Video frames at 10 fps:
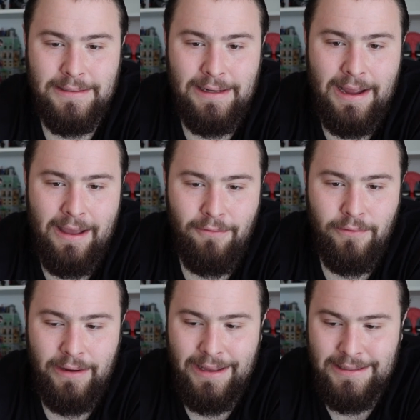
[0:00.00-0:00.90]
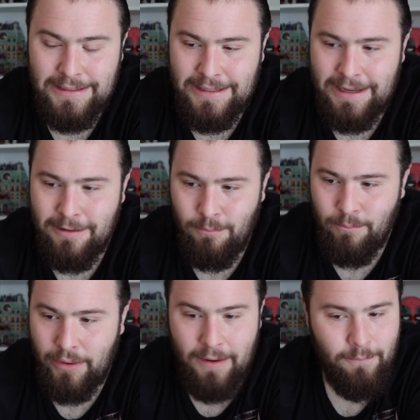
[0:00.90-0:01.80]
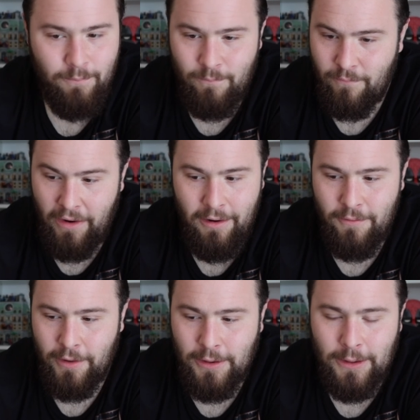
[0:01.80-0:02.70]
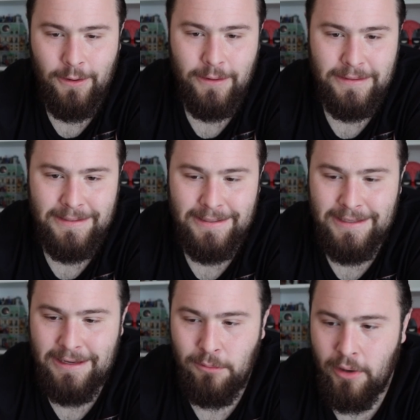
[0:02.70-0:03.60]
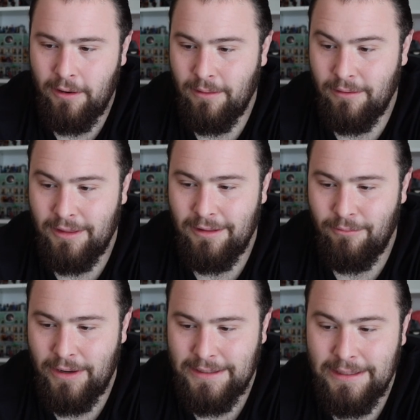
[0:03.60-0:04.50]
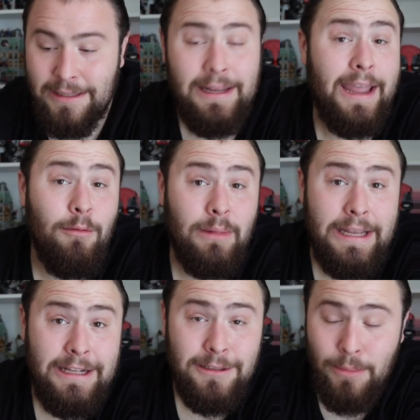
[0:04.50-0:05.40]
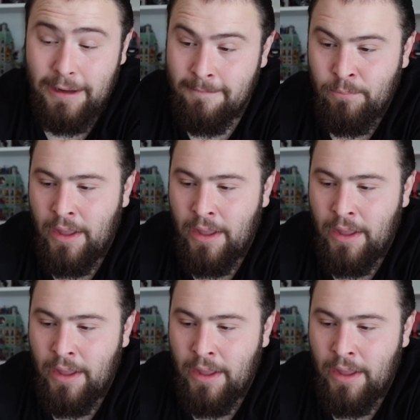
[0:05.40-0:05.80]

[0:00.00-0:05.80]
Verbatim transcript: and I have yet to see him, but I'm very, very curious to see where the rest of the game leads me.